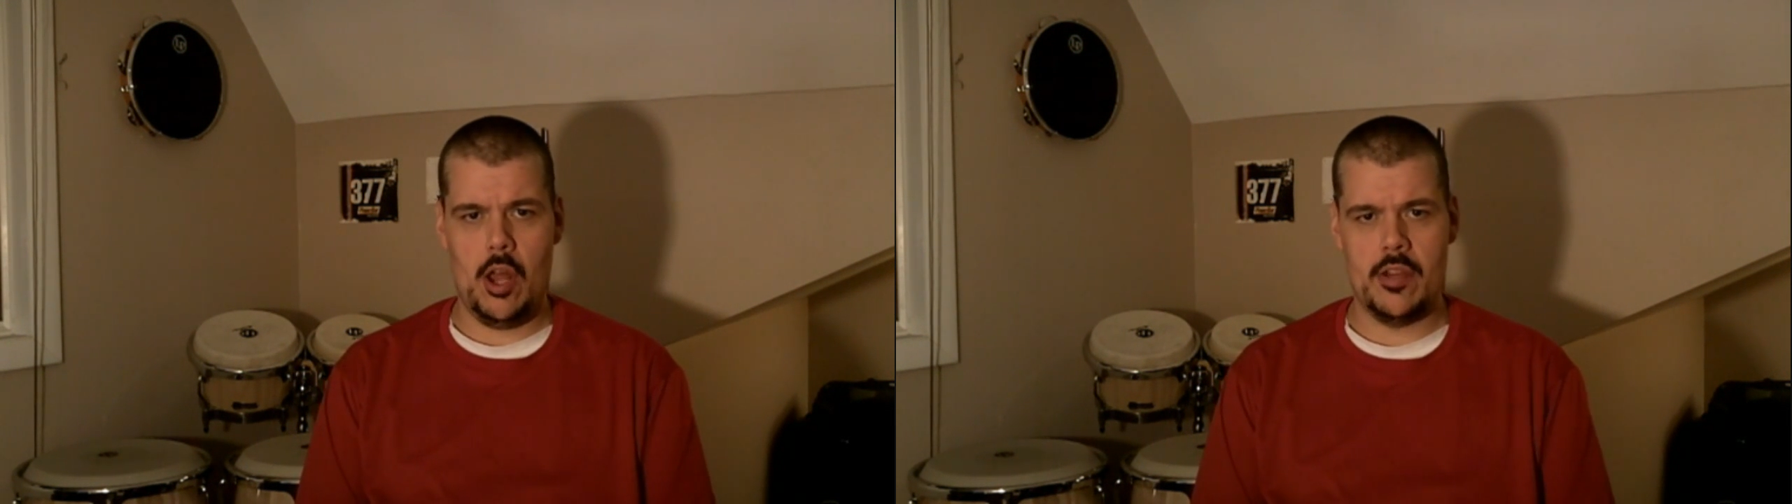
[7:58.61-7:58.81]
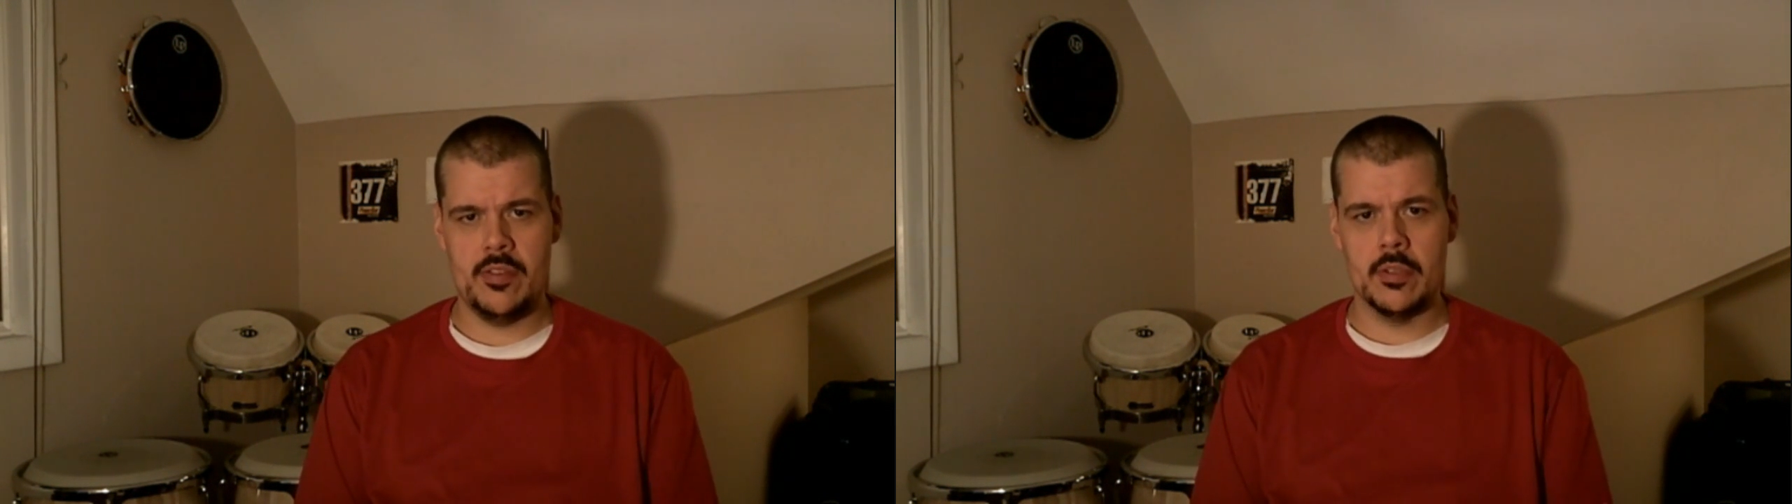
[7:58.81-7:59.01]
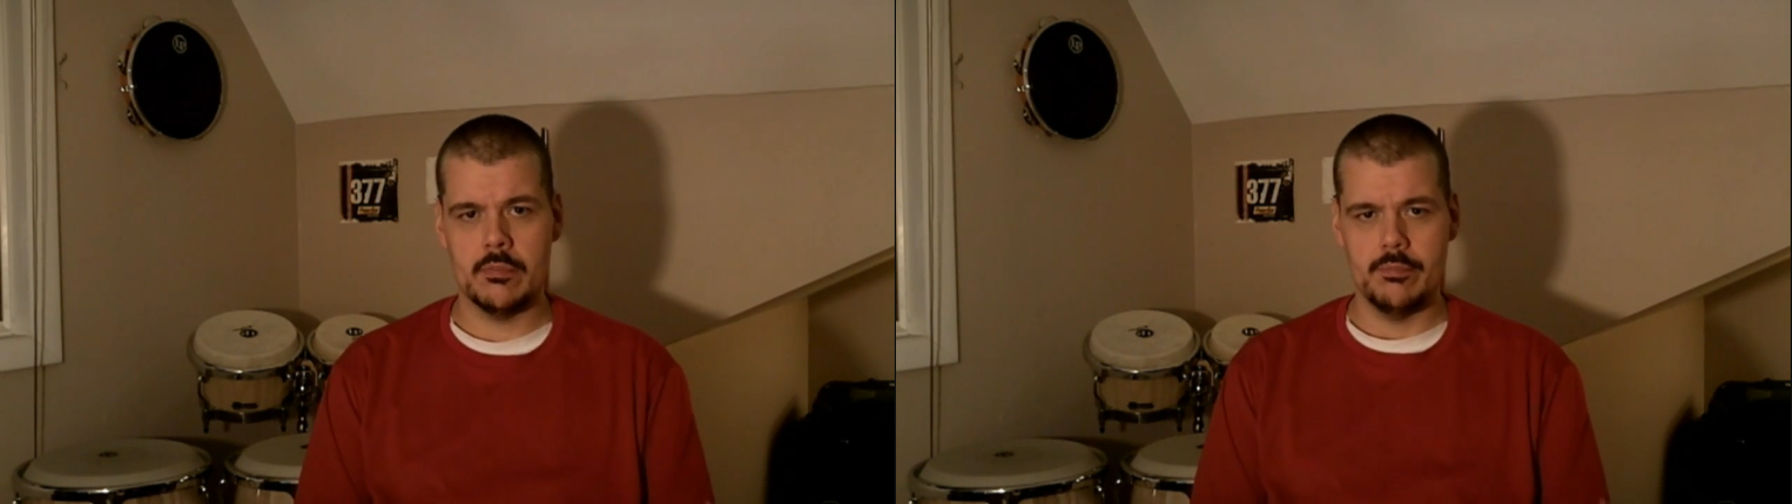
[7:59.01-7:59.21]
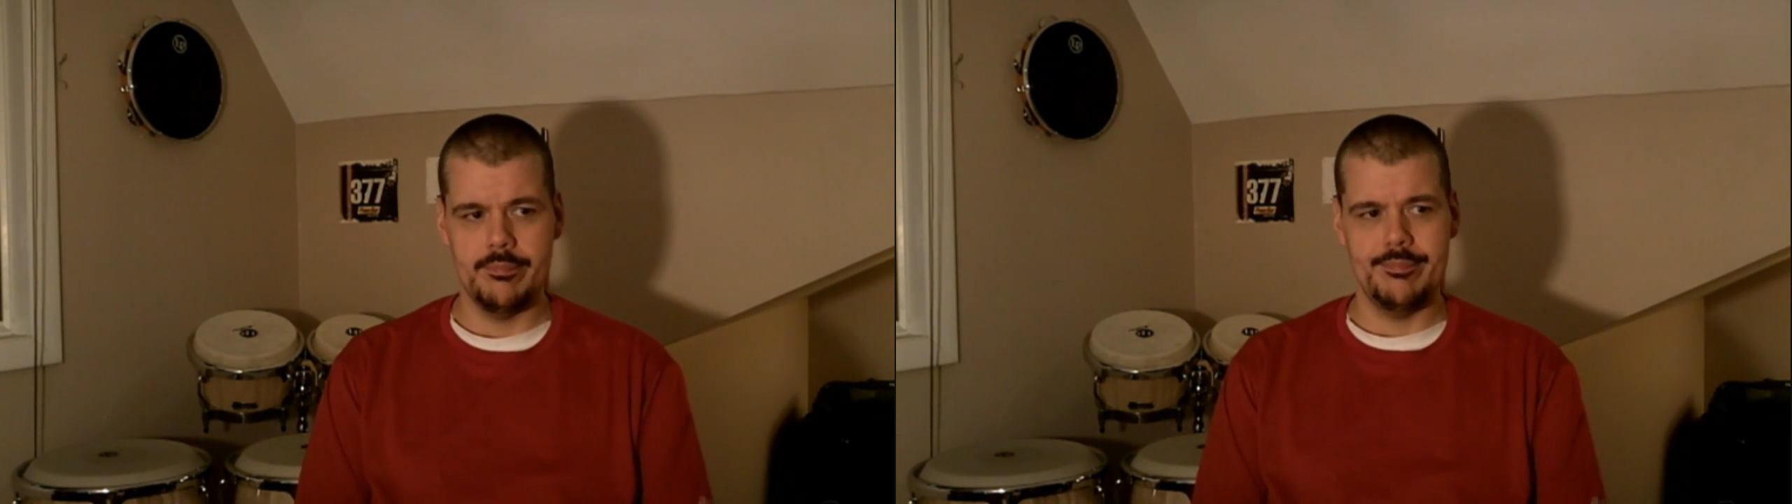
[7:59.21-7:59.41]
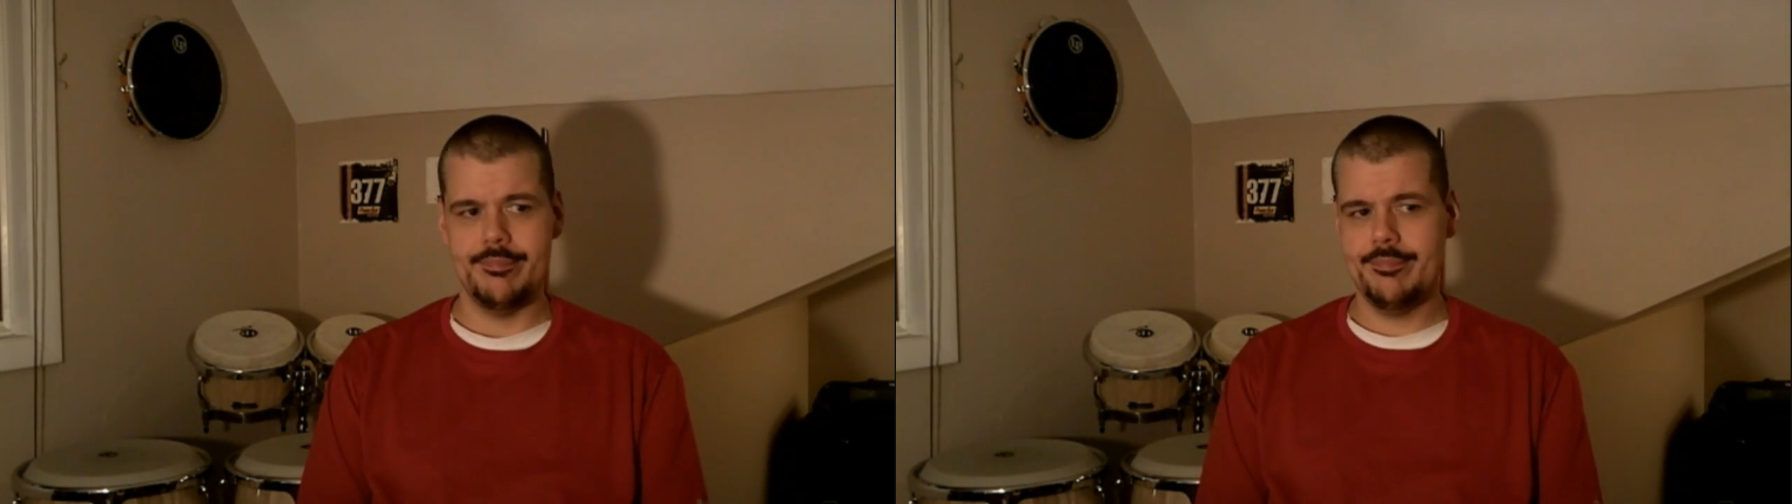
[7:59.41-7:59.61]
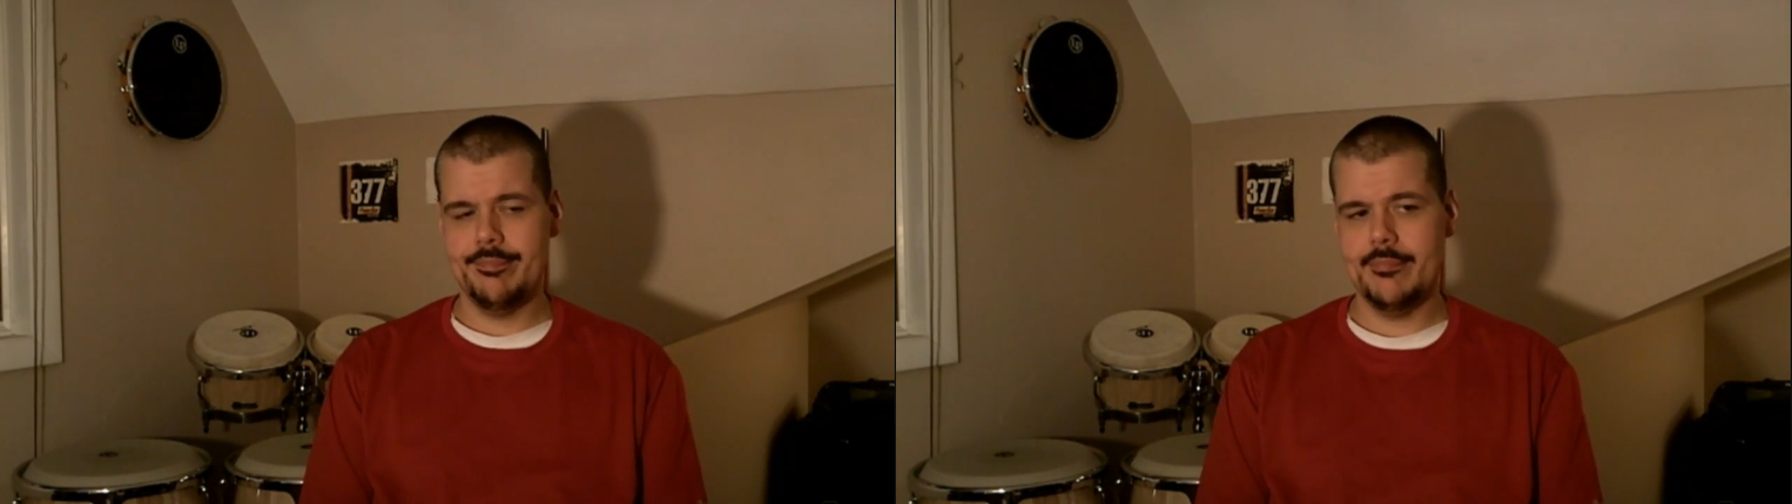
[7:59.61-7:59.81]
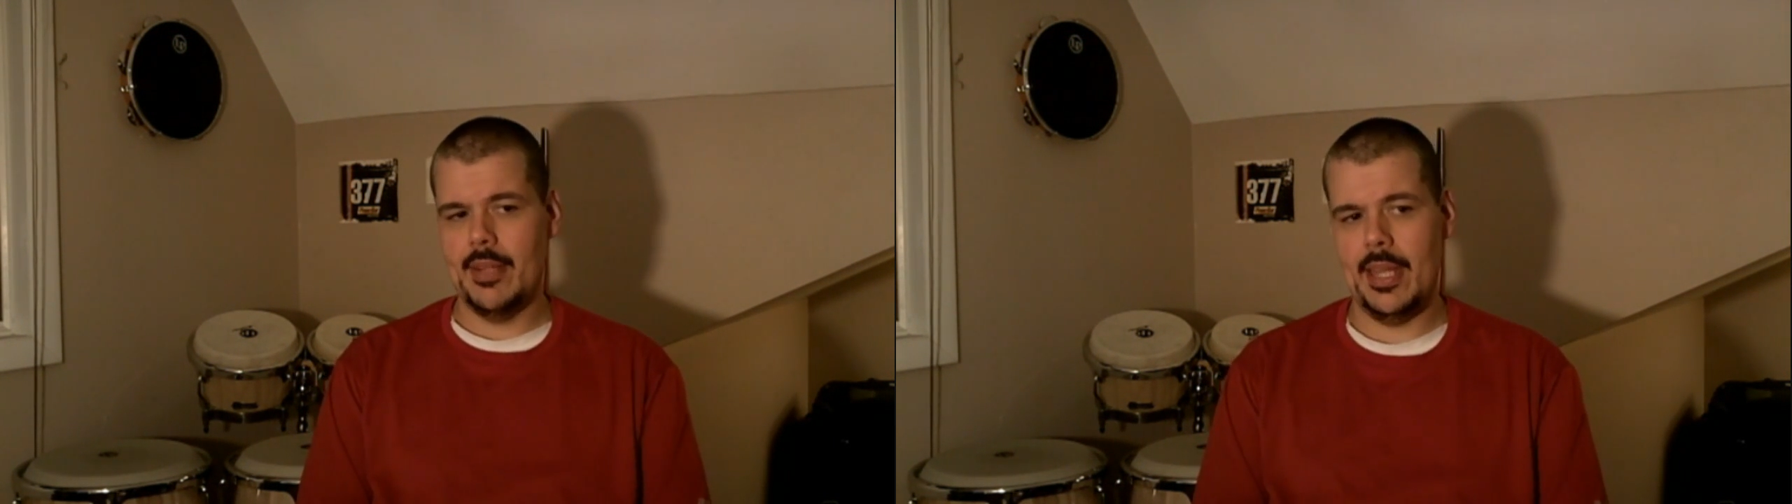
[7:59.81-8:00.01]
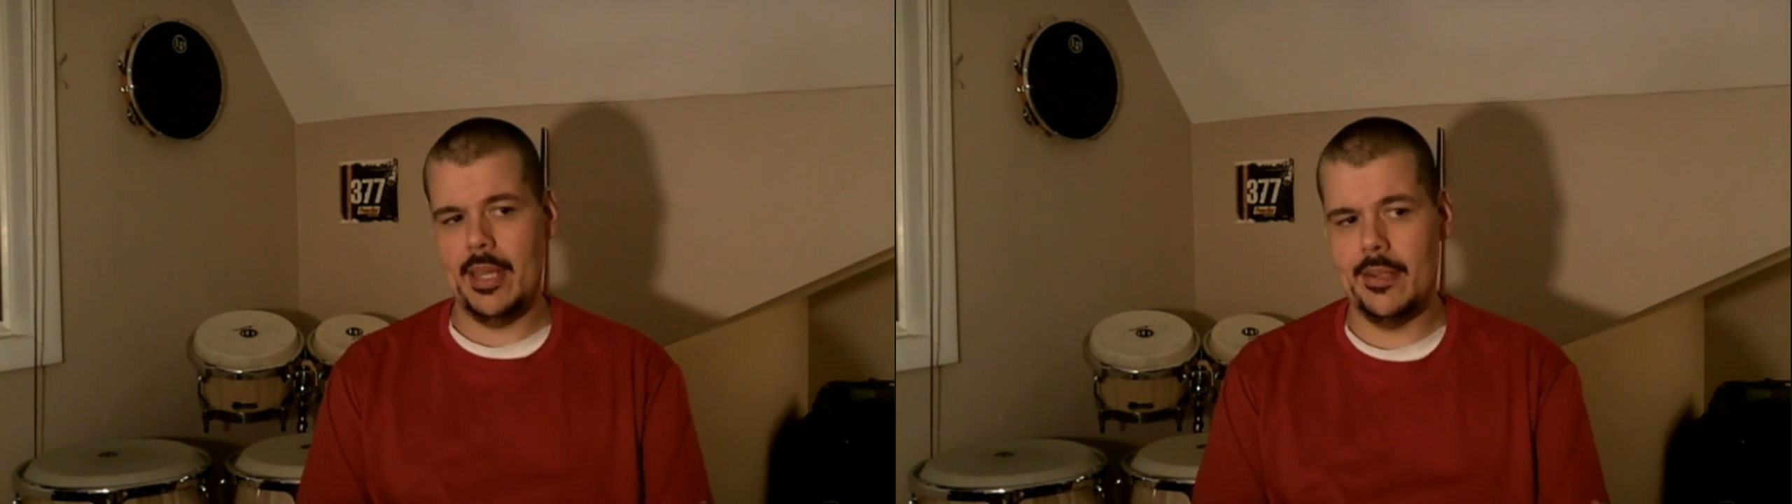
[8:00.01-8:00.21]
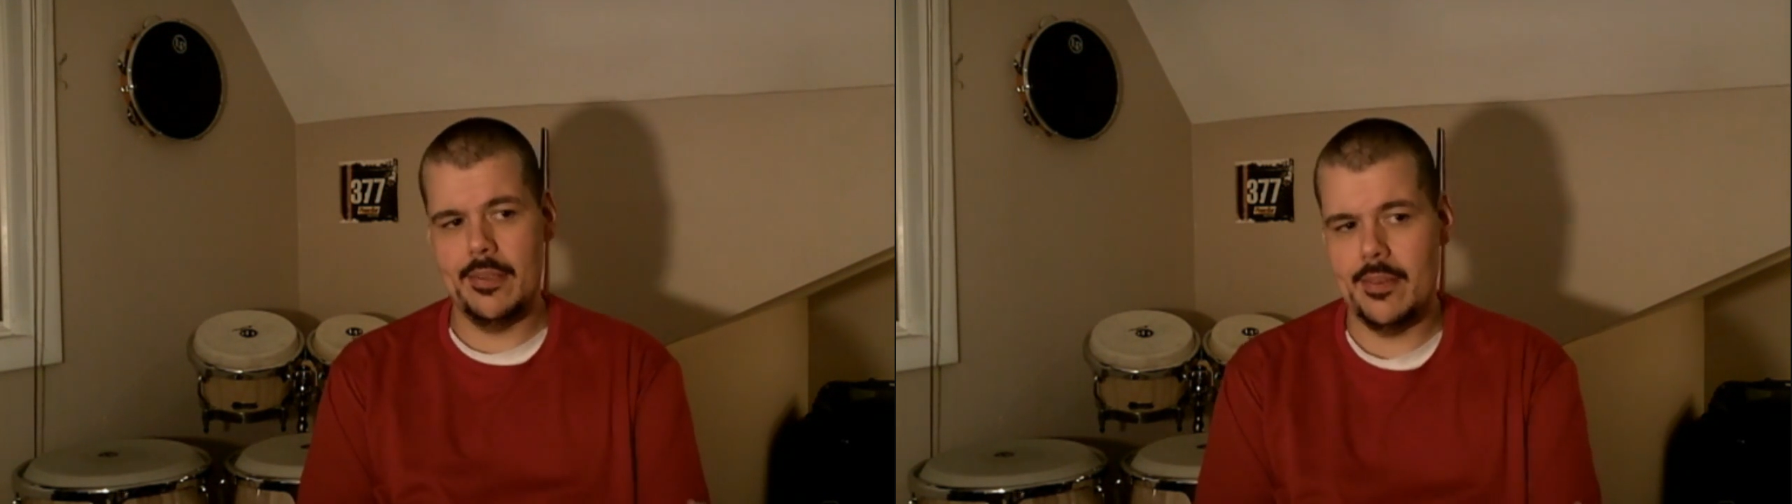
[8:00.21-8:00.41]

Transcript: loss, and